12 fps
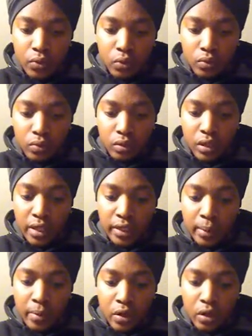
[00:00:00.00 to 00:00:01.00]
basically,
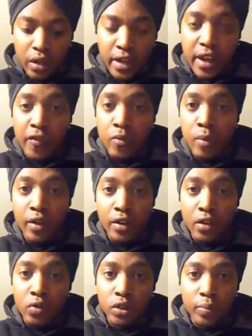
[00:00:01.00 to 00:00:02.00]
let them
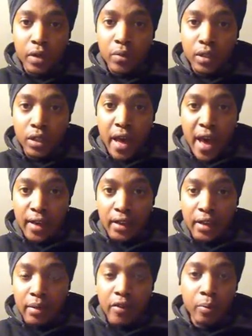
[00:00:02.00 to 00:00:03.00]
let everybody know it's a
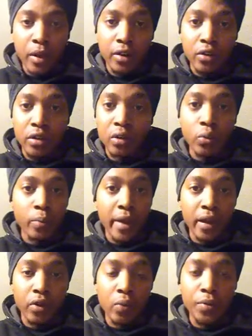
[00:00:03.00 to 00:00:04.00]
public act, letting everybody
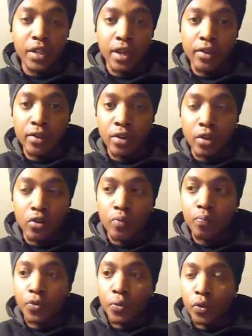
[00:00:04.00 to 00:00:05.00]
know, look, we're bankrupt, we're
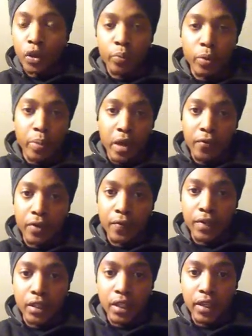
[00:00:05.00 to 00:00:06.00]
taking your gold, we're gonna
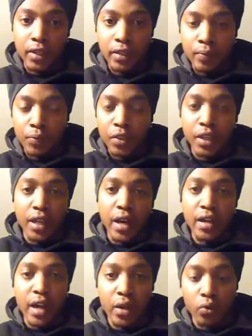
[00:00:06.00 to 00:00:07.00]
prepay for everything,
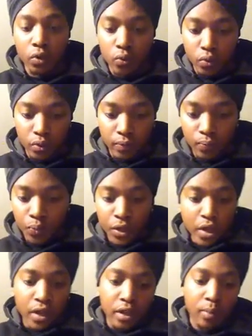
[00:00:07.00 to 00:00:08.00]
yada yada.
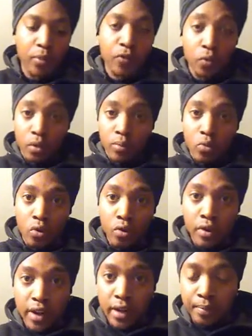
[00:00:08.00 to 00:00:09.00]
Um, if
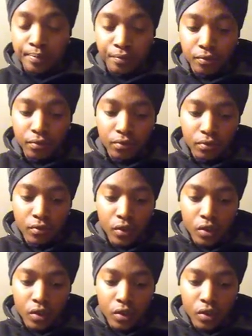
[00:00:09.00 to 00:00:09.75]
you want more on that,